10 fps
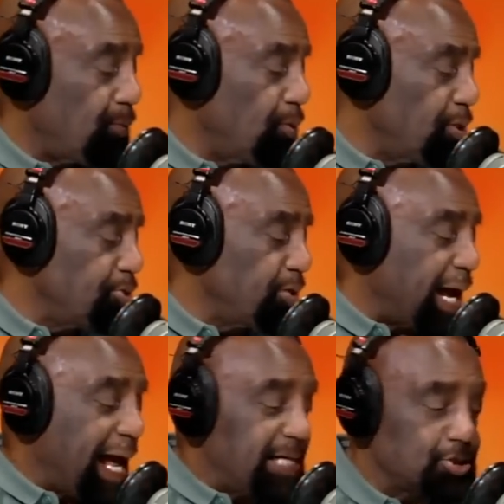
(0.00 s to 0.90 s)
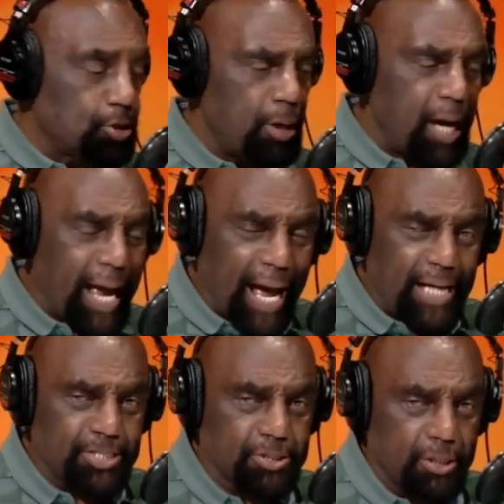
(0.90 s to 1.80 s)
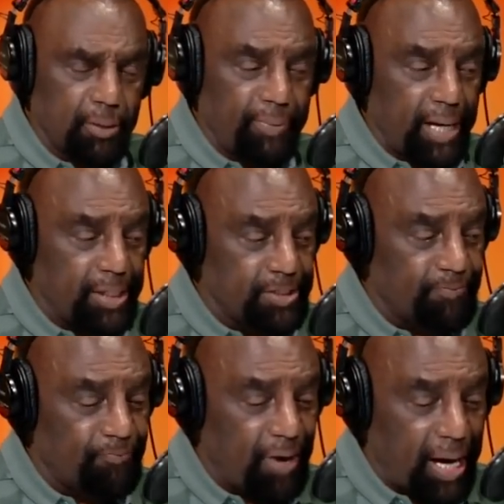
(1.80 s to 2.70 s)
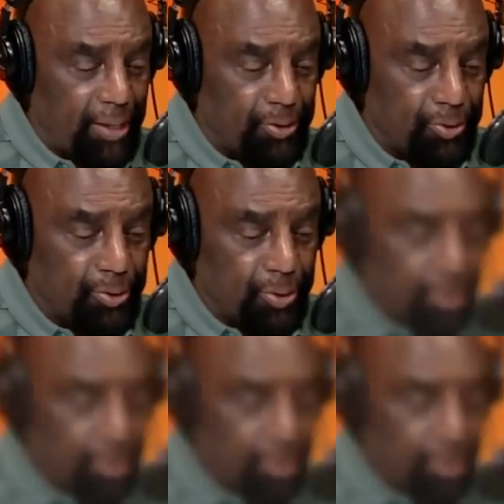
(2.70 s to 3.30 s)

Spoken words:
wanted to ask about his father.